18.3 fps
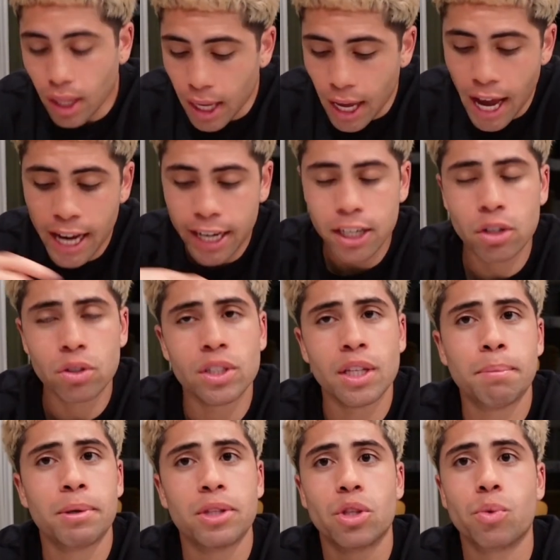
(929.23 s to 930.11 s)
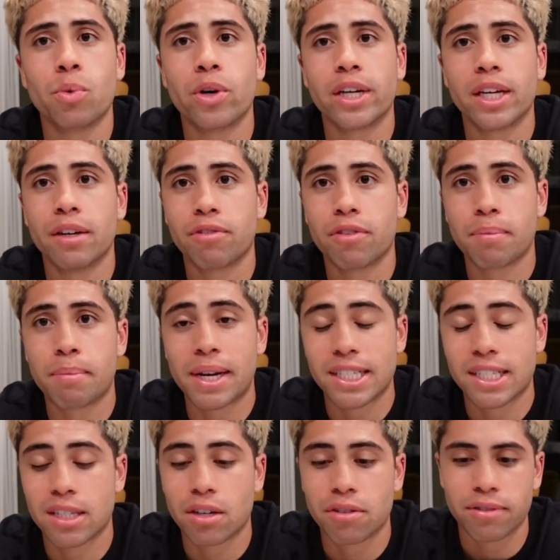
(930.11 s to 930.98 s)
I can only put the work in for
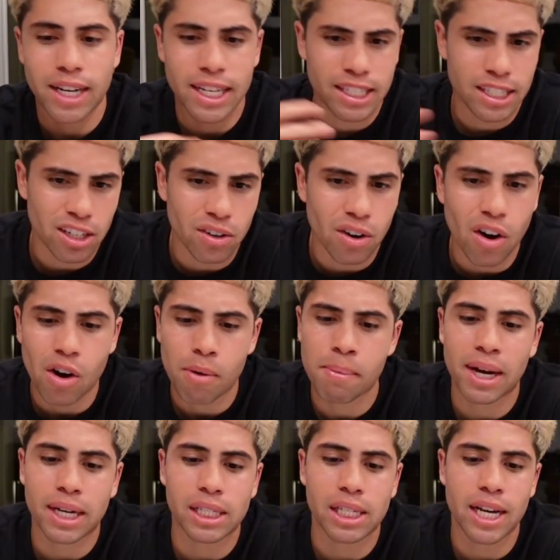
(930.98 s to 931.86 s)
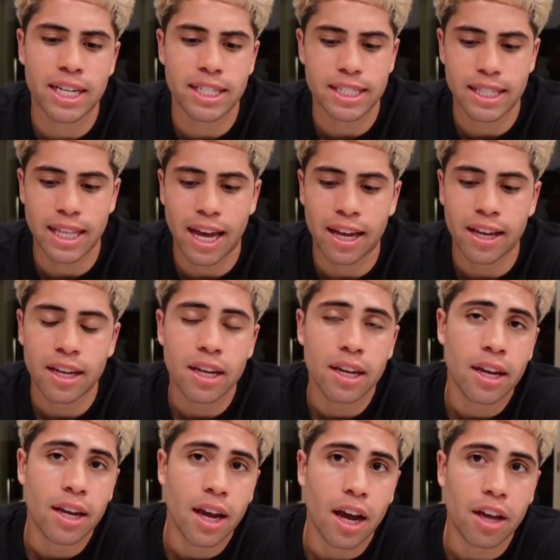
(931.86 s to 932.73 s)
myself. And I tell all my clients that
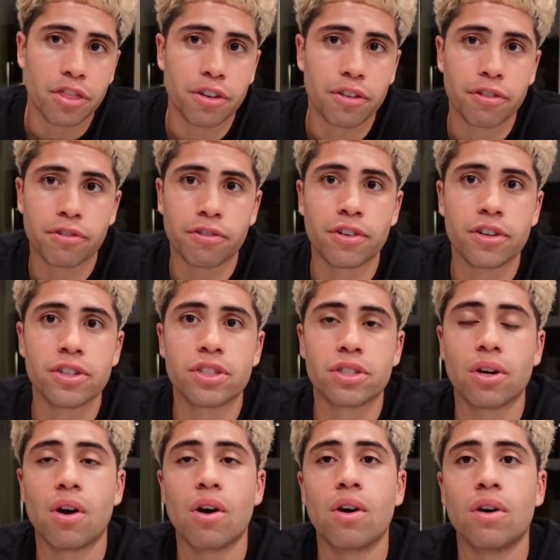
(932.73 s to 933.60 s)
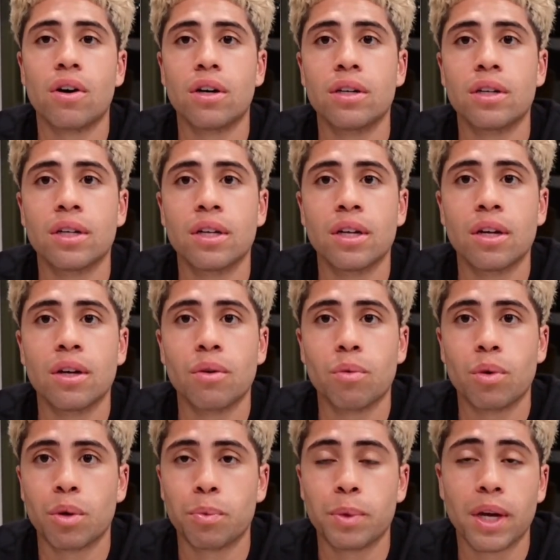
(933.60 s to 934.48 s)
at the first call,
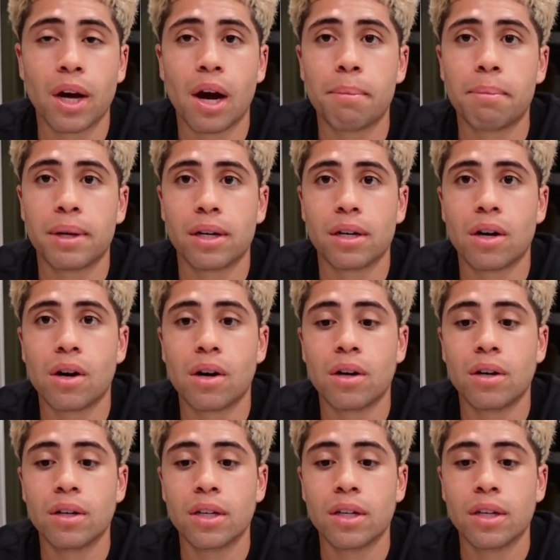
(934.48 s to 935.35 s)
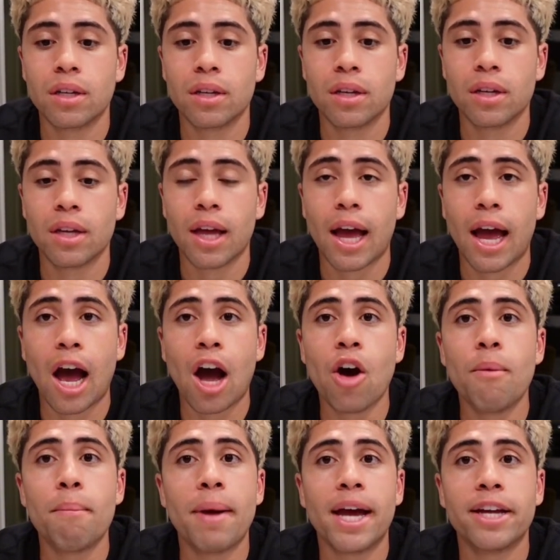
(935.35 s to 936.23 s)
when we hop on a call,
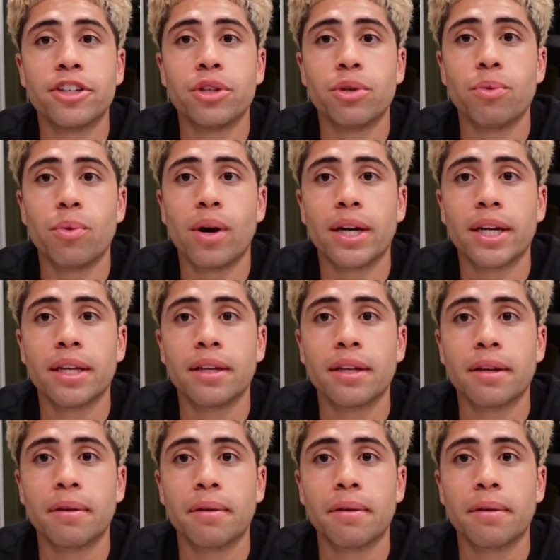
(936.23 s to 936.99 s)
how bad do you want it?